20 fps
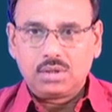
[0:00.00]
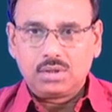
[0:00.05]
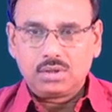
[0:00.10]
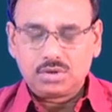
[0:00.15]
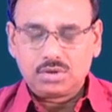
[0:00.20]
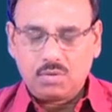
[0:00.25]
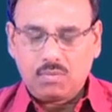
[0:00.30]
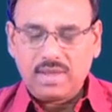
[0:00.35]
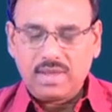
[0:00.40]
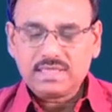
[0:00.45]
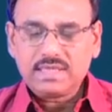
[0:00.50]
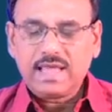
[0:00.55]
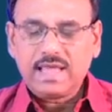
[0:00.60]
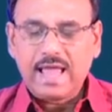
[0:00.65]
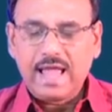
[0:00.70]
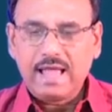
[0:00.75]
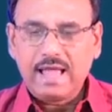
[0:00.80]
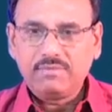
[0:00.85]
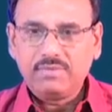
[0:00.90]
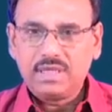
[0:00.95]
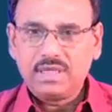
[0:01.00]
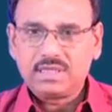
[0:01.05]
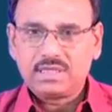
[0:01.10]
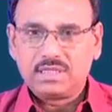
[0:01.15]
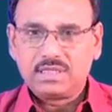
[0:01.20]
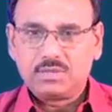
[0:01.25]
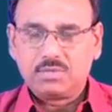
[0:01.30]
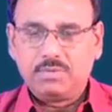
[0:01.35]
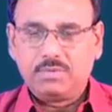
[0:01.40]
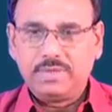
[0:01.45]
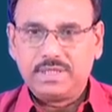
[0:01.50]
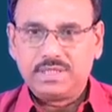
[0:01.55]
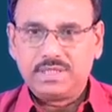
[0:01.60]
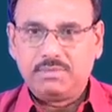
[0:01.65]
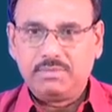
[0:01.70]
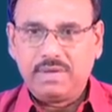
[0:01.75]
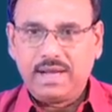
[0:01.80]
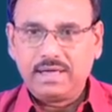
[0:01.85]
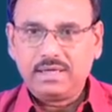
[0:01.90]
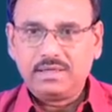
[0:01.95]
So, once I have this
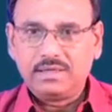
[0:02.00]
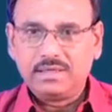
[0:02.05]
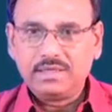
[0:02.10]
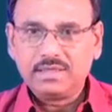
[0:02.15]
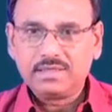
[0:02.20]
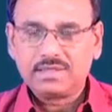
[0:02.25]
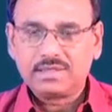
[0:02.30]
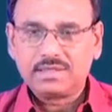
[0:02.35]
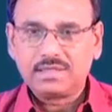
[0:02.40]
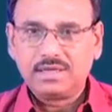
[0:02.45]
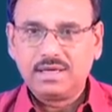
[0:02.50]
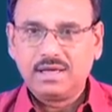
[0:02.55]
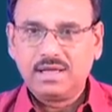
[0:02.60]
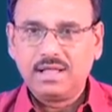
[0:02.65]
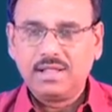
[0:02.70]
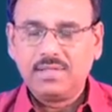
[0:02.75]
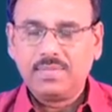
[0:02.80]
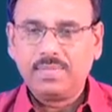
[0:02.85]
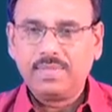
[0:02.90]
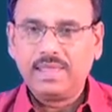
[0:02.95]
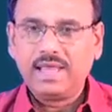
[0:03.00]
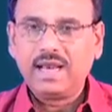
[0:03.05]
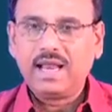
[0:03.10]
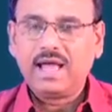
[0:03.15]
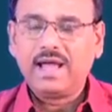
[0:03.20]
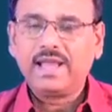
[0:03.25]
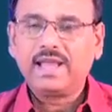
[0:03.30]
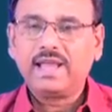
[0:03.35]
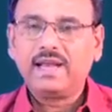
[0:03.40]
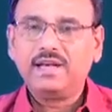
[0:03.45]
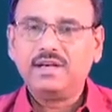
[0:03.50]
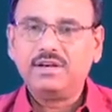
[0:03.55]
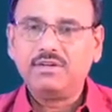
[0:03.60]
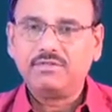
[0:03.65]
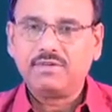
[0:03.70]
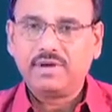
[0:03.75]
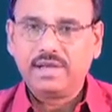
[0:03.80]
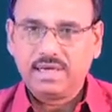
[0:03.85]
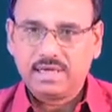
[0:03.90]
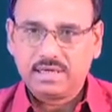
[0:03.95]
transformation matrix, then I can
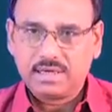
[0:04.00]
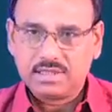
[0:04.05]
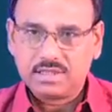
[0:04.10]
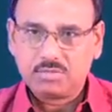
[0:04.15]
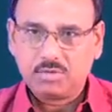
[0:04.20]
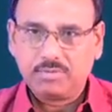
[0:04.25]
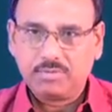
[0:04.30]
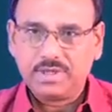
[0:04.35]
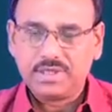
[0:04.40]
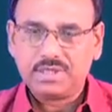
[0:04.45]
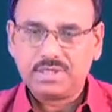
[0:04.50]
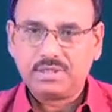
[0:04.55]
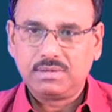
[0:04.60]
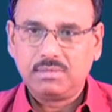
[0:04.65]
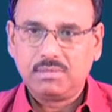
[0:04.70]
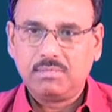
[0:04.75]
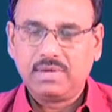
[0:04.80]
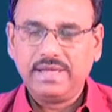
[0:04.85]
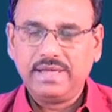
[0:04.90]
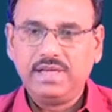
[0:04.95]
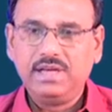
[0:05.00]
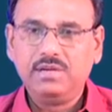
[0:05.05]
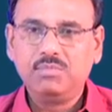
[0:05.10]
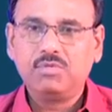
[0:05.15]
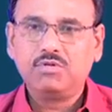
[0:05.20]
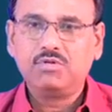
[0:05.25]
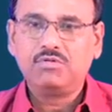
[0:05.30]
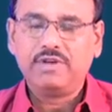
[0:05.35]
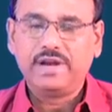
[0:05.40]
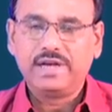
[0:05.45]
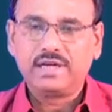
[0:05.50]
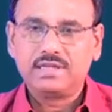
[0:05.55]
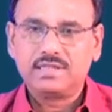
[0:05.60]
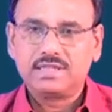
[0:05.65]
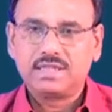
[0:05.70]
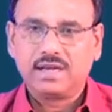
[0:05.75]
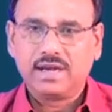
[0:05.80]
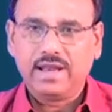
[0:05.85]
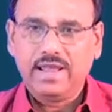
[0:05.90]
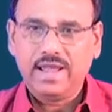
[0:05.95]
define a transformation. My input
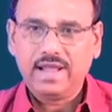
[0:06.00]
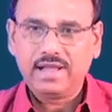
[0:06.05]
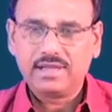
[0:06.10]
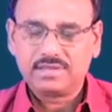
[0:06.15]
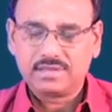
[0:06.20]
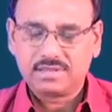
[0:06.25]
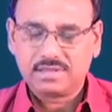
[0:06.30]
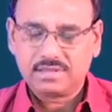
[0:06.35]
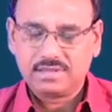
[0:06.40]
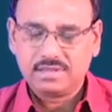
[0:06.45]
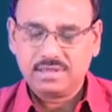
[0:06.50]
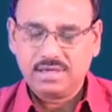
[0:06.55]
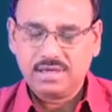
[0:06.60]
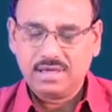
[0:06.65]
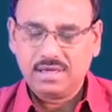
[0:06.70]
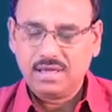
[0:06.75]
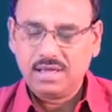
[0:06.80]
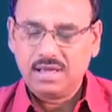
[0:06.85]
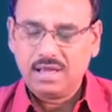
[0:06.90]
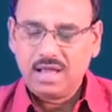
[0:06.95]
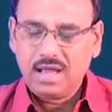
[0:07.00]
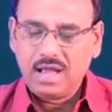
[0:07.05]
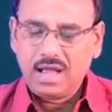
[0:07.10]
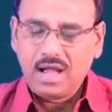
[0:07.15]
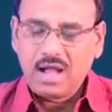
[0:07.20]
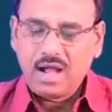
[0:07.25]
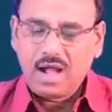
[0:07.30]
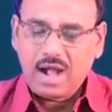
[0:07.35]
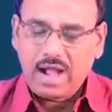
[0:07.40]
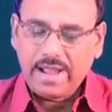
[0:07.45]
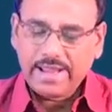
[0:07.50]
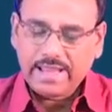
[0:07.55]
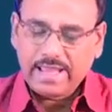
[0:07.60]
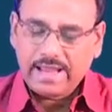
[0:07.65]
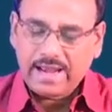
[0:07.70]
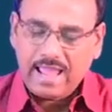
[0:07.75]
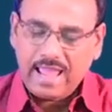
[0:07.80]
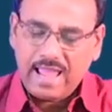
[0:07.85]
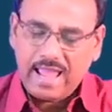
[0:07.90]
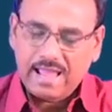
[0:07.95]
vectors are x. I
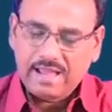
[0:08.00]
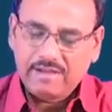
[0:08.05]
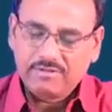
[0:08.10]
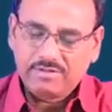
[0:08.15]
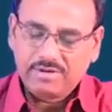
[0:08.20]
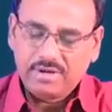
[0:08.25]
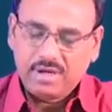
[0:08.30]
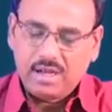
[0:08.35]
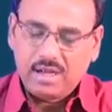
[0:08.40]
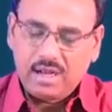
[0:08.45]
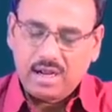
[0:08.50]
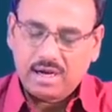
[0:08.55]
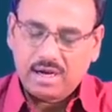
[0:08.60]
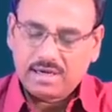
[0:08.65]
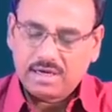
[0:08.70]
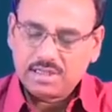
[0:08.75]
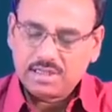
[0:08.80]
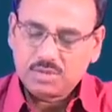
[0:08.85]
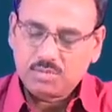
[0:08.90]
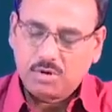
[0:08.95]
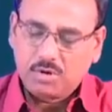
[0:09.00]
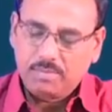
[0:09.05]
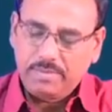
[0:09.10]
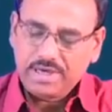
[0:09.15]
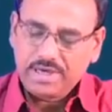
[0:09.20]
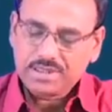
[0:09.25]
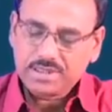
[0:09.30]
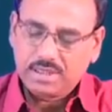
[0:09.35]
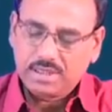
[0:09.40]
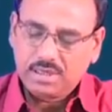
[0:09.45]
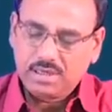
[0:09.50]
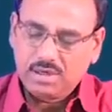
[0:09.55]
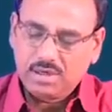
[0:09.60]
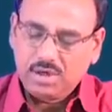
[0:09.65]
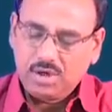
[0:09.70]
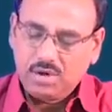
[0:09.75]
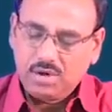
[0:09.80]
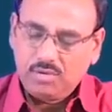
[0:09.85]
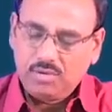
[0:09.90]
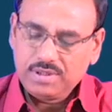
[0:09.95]
can have a transformation
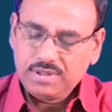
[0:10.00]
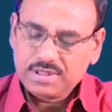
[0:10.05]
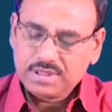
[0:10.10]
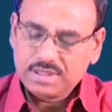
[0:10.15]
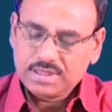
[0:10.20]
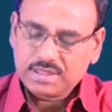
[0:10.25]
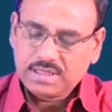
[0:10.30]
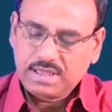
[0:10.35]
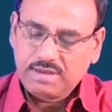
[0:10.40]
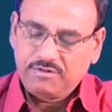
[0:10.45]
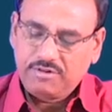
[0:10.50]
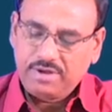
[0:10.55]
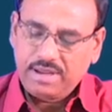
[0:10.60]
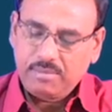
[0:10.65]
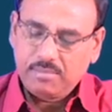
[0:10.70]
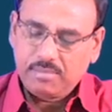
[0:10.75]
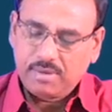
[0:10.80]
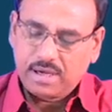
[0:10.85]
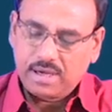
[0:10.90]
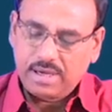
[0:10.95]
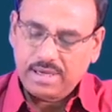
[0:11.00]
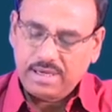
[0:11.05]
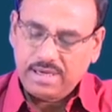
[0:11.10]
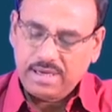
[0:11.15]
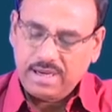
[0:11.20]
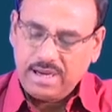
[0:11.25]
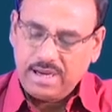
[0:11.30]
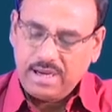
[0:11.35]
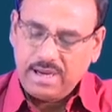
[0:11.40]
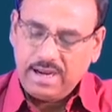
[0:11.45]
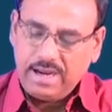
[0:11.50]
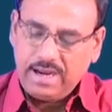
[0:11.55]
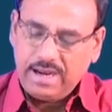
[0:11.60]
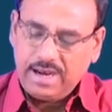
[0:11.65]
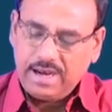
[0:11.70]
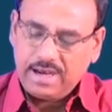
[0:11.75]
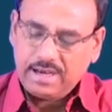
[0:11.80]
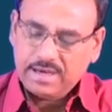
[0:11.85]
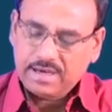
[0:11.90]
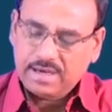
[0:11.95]
which is given by
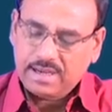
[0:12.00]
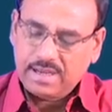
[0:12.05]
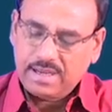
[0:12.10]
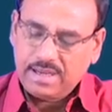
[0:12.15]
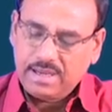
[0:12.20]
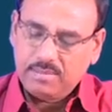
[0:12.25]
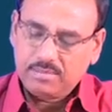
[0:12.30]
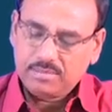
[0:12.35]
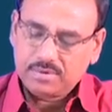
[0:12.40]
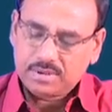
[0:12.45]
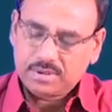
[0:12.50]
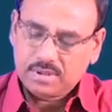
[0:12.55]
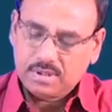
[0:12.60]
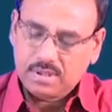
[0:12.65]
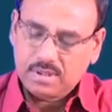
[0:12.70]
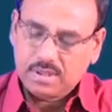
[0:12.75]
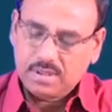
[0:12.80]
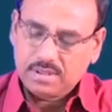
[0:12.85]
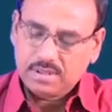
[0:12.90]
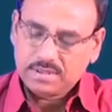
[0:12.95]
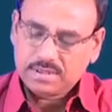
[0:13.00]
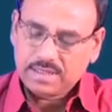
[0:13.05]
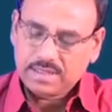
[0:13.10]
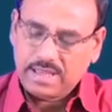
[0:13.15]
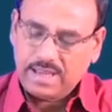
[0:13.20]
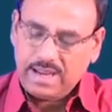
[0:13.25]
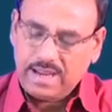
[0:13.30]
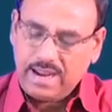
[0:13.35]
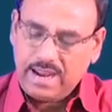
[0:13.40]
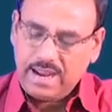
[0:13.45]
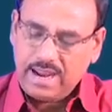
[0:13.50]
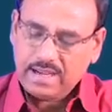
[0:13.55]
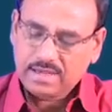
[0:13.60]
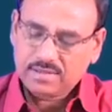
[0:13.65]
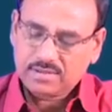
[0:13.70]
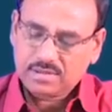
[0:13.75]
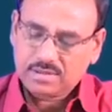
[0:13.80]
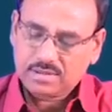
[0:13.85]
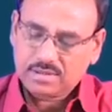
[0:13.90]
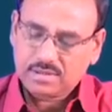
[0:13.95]
A times, say,
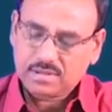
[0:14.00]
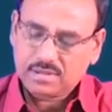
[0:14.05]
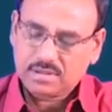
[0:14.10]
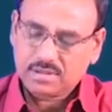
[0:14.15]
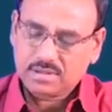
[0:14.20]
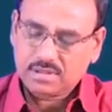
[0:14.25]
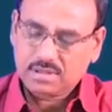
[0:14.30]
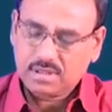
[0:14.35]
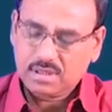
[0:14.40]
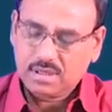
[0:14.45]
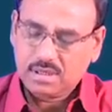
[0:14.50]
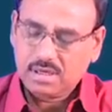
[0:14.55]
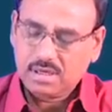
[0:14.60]
x